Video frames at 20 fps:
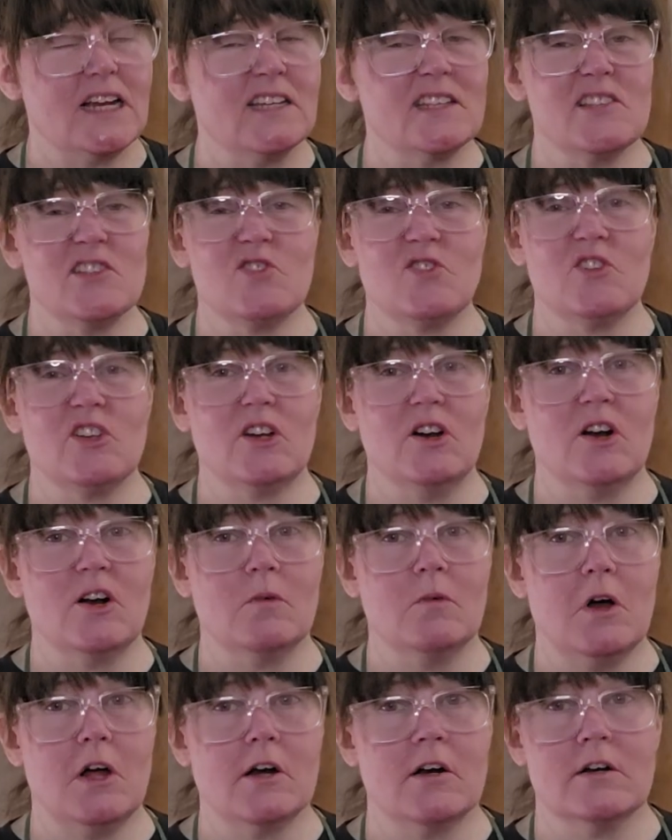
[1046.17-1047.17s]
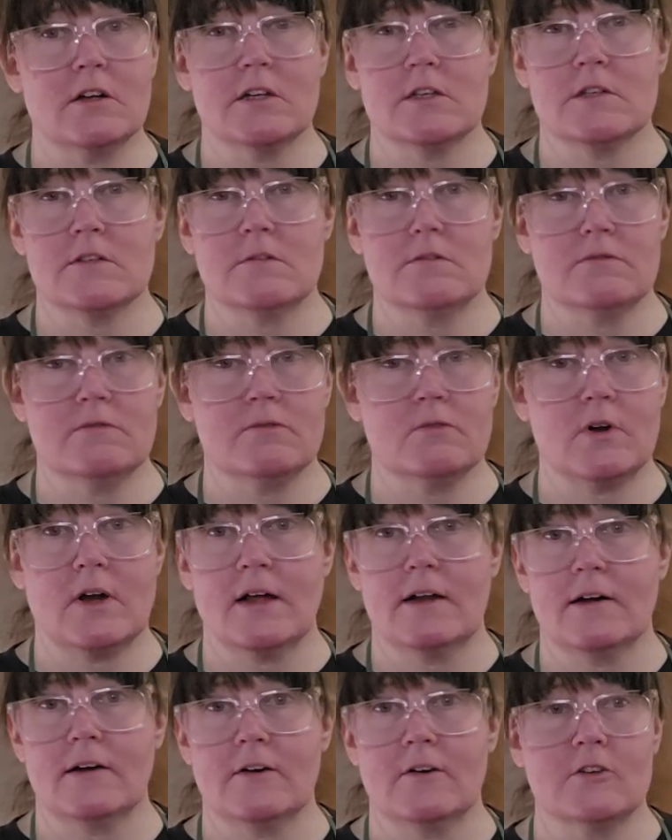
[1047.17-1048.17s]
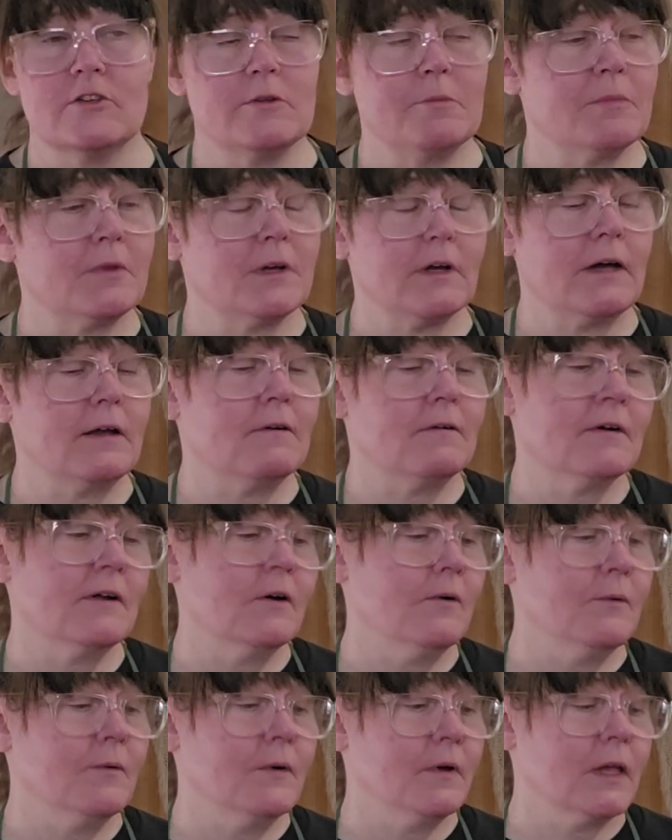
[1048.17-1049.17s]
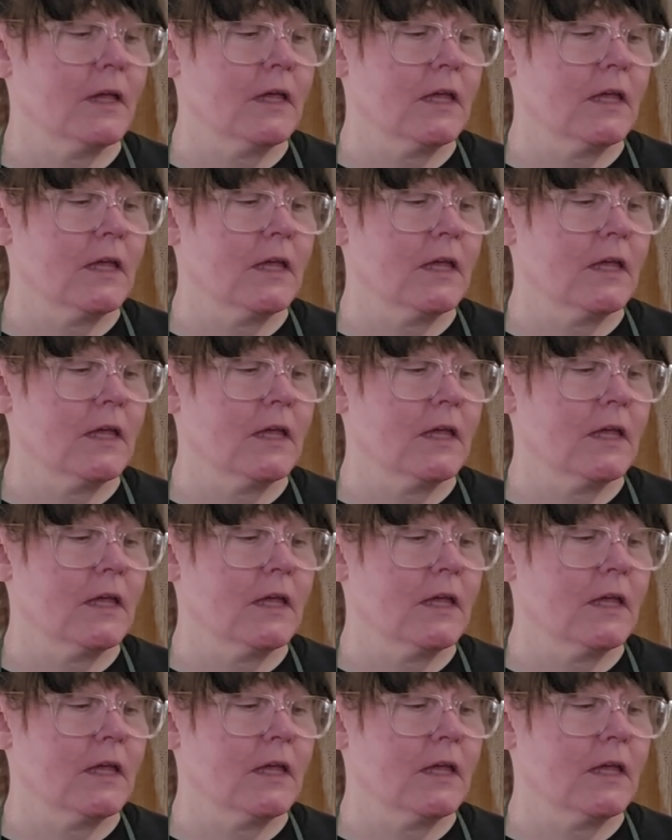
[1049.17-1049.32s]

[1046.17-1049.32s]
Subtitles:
I guess it's really hard water because of granite or something, I don't know.